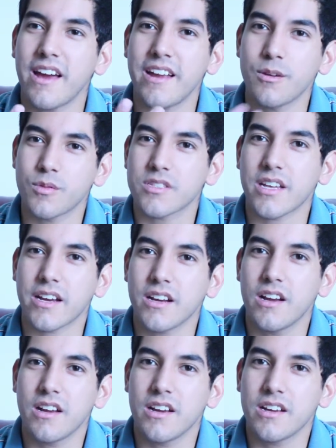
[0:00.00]
And it was
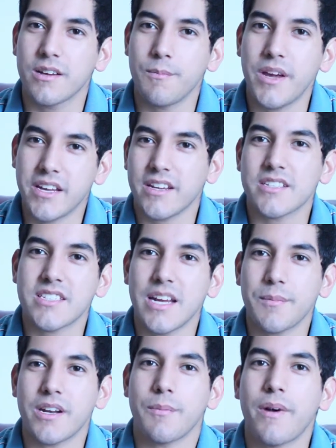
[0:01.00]
like making a
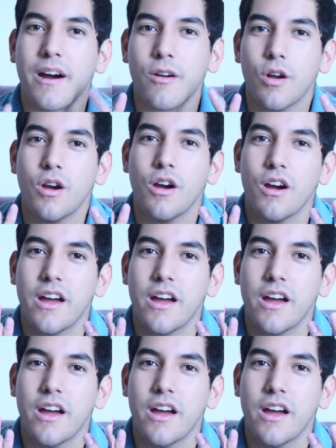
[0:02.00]
statement about,